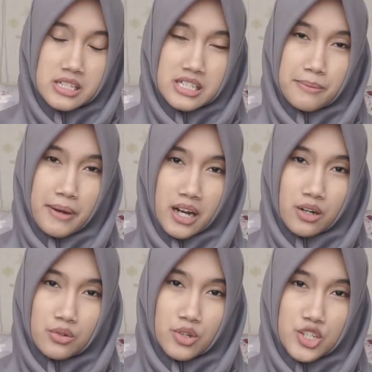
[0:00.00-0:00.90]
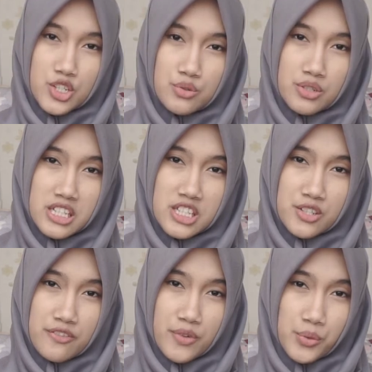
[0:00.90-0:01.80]
Somehow, you need
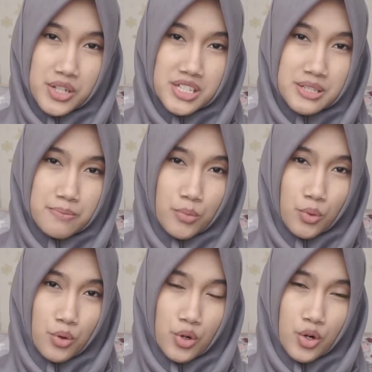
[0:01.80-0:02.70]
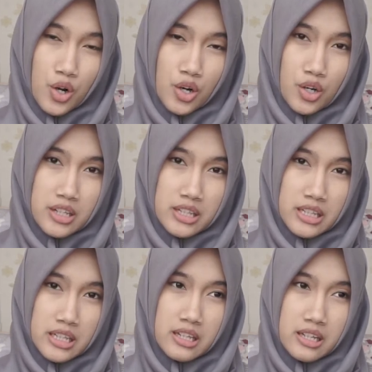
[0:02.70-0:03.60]
to focus more on
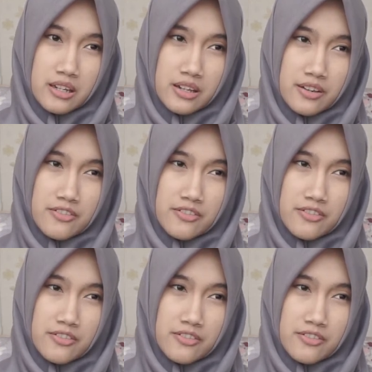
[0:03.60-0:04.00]
the